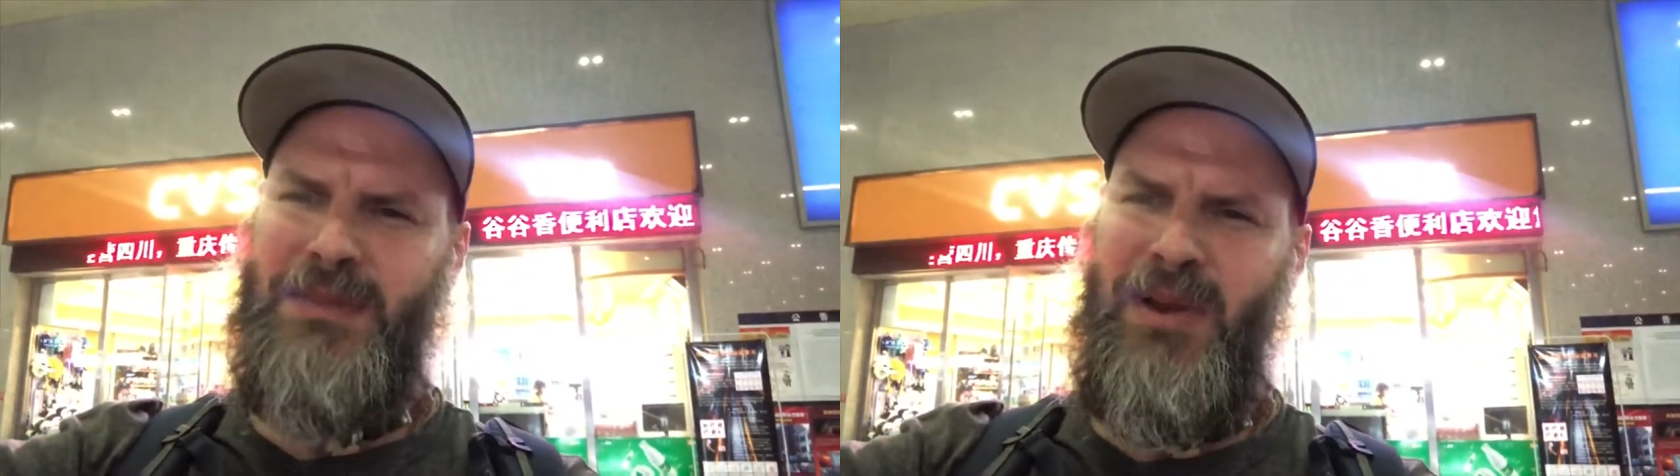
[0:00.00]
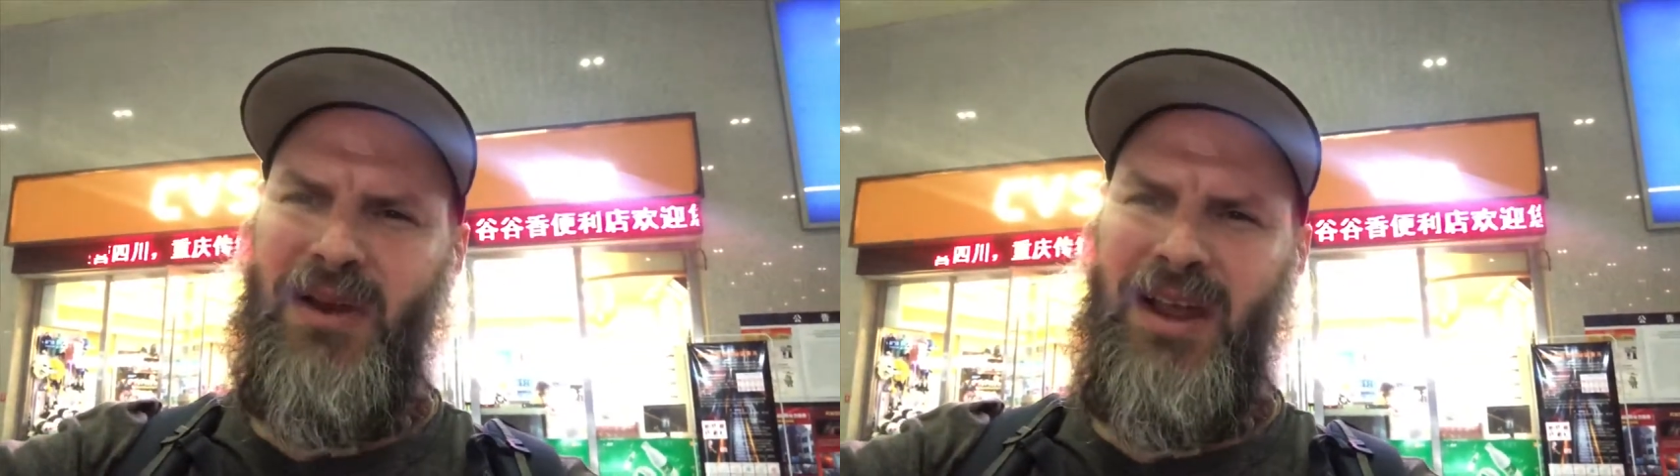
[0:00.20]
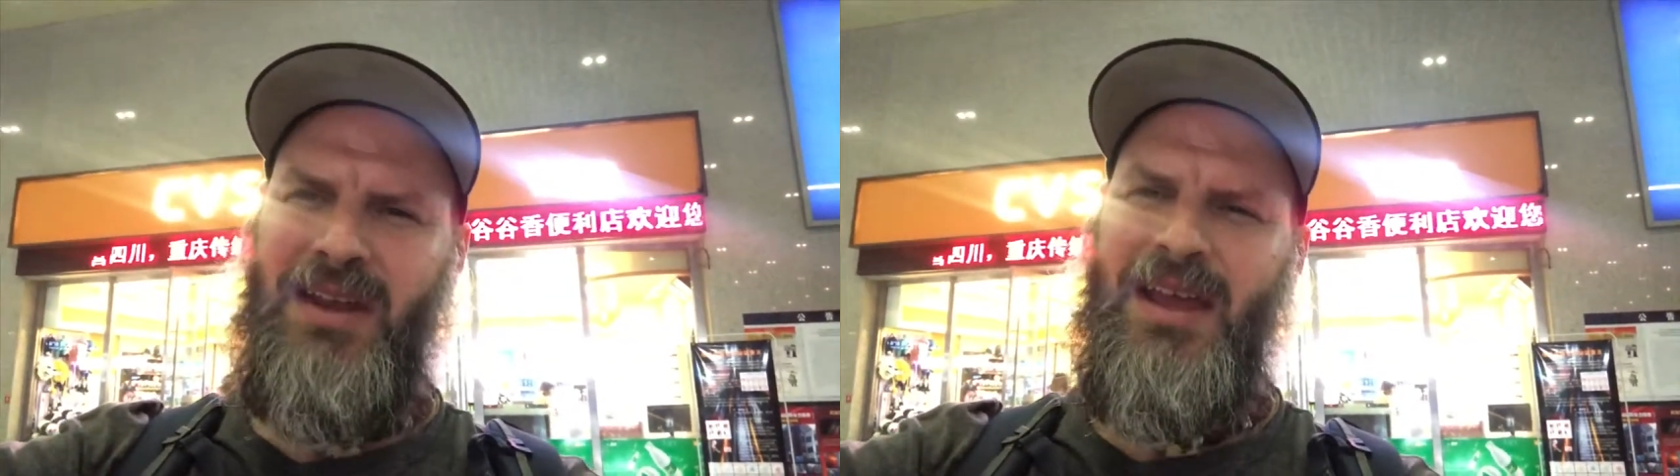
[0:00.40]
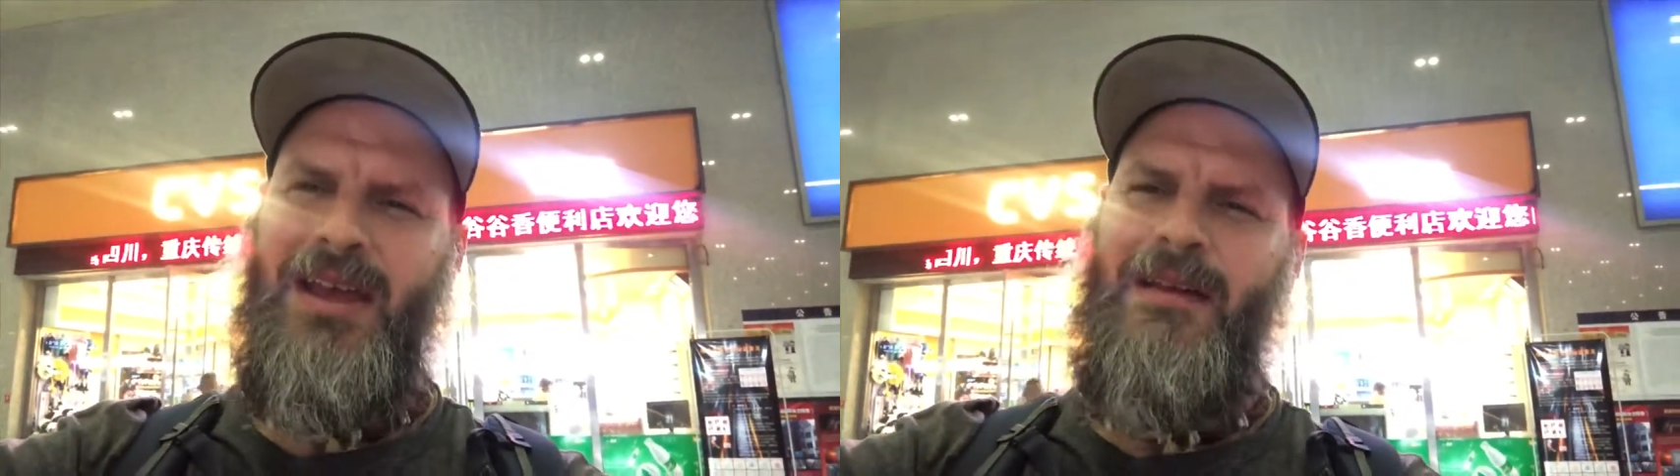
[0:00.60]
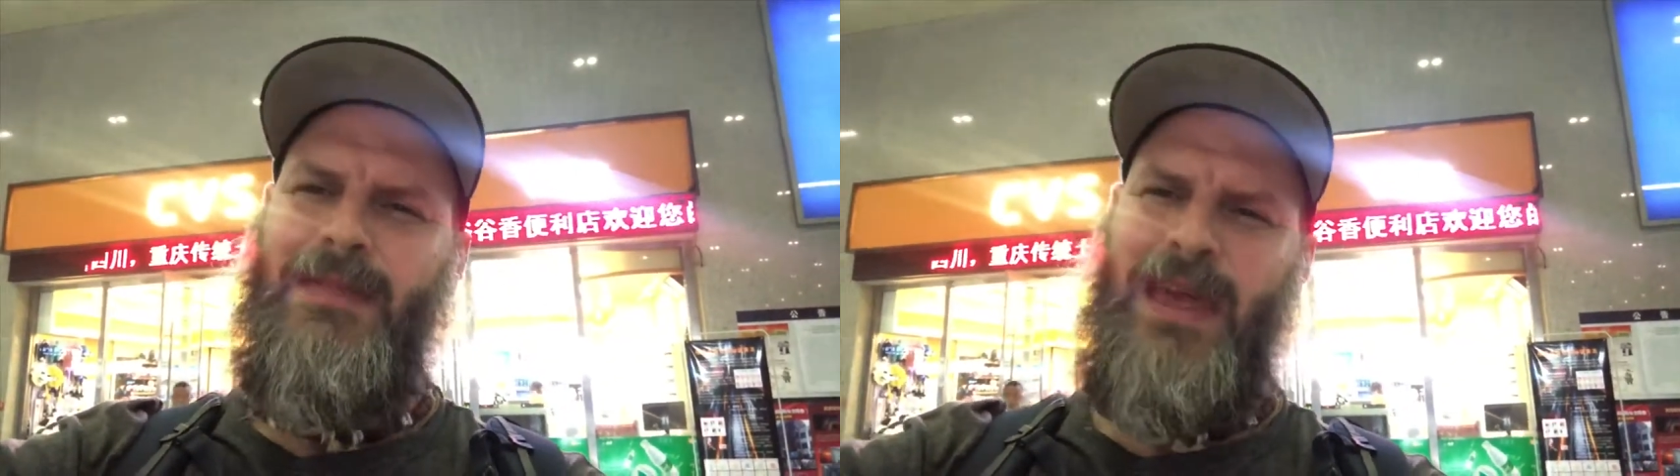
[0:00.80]
period
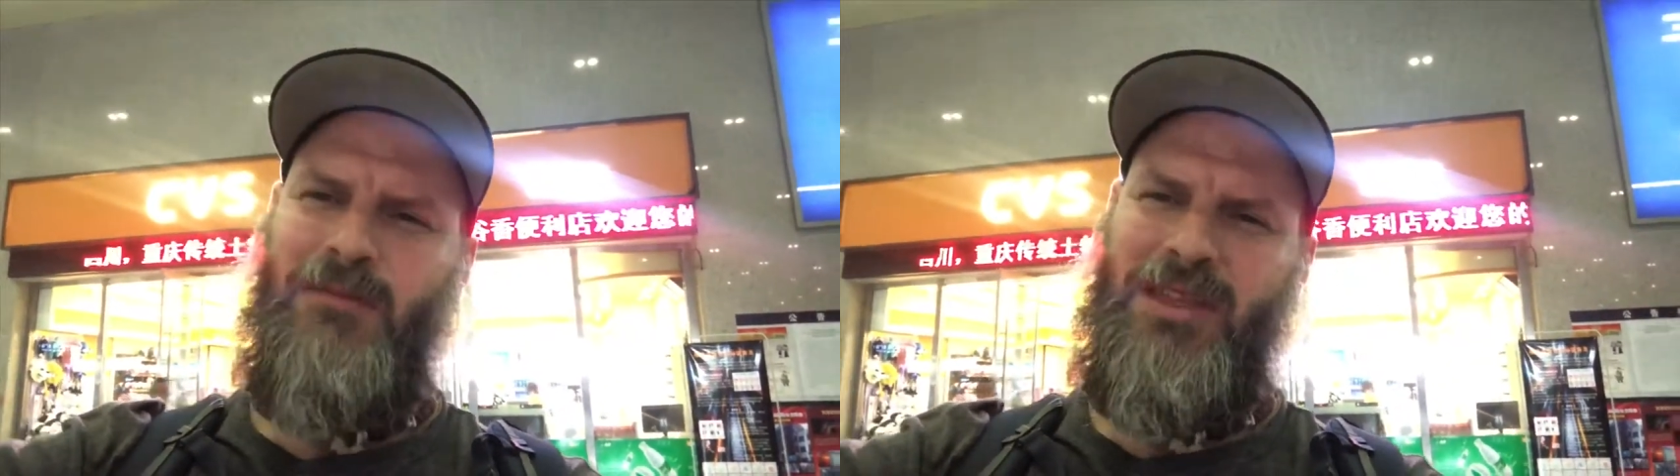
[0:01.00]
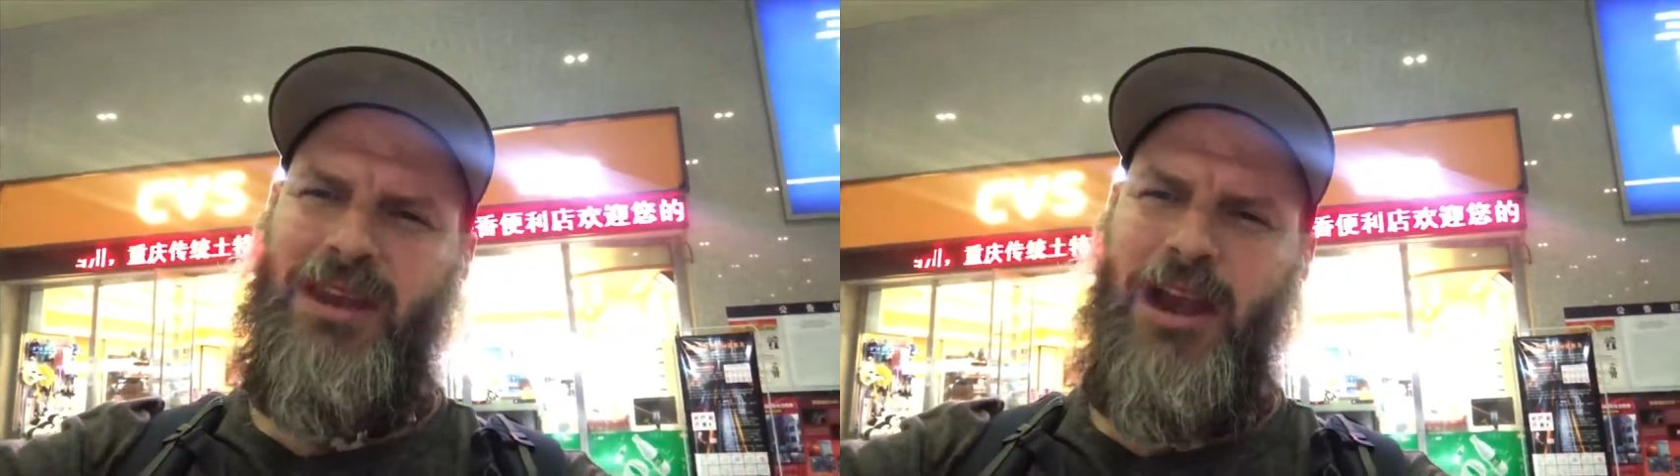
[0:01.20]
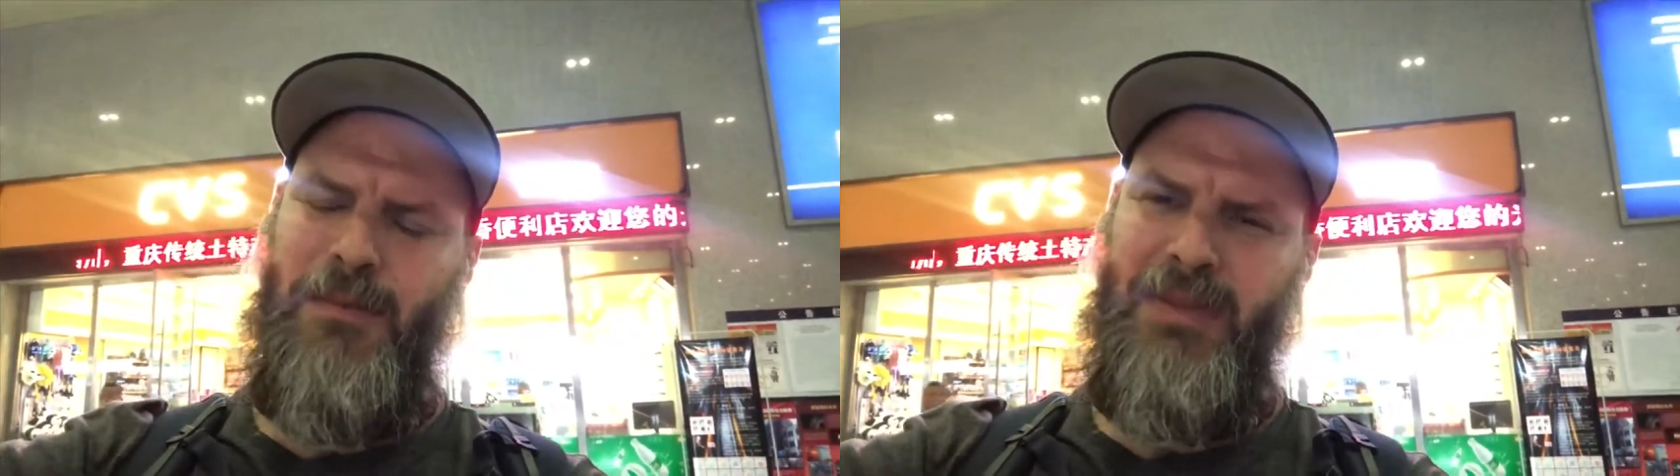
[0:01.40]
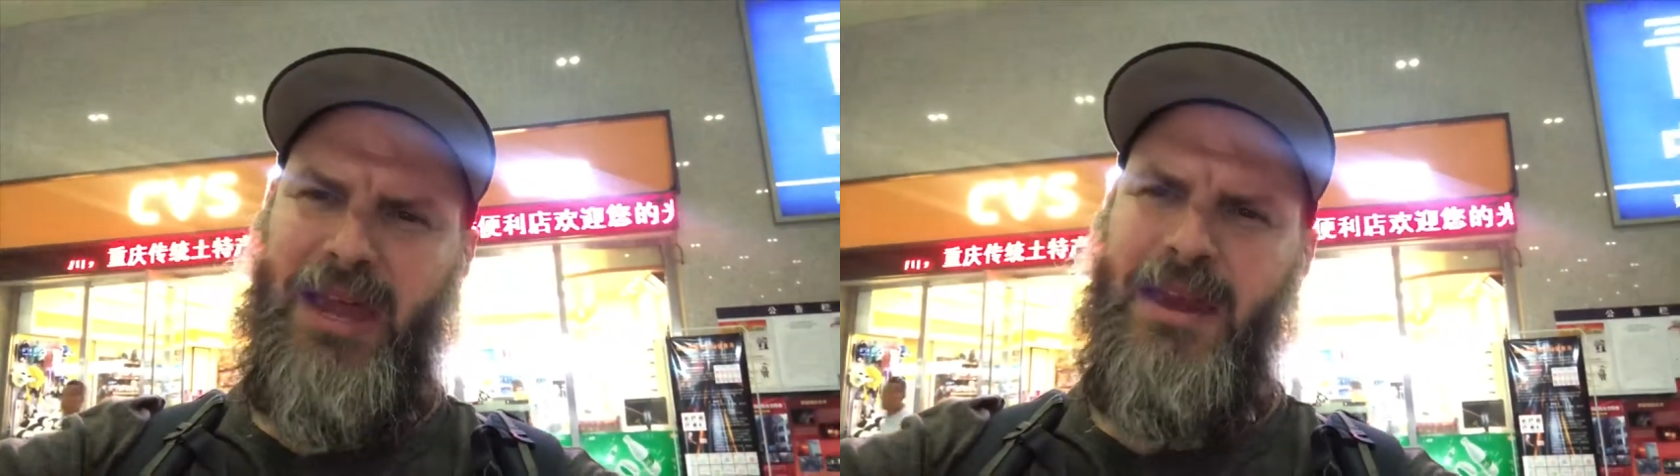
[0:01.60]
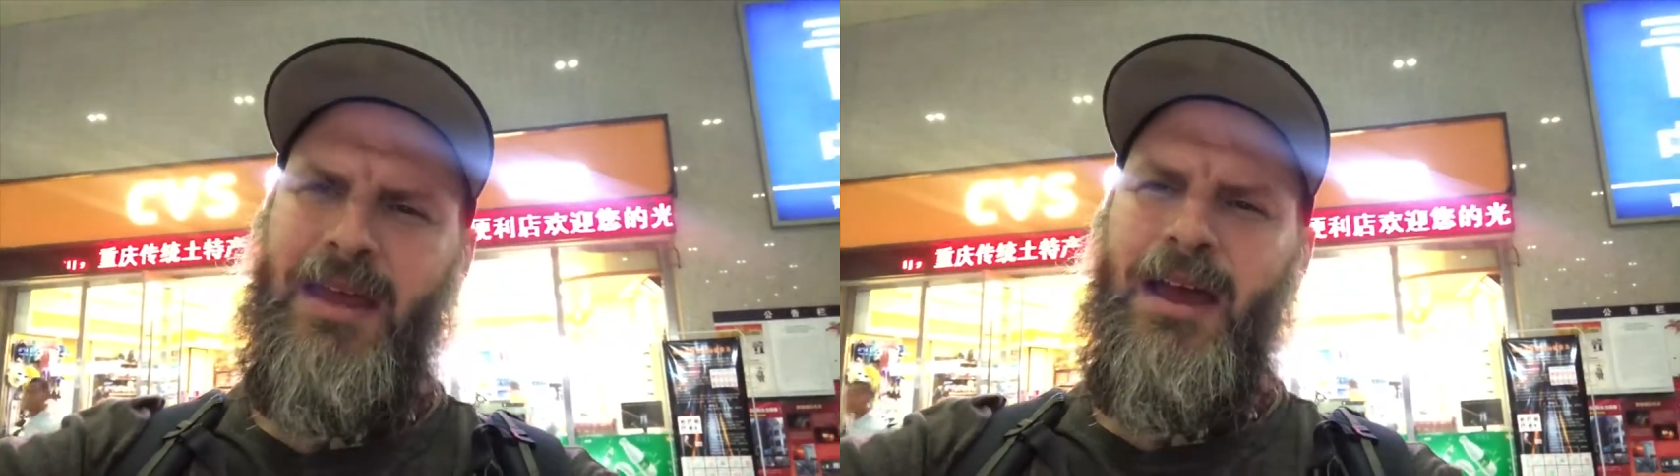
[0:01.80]
than with an airplane.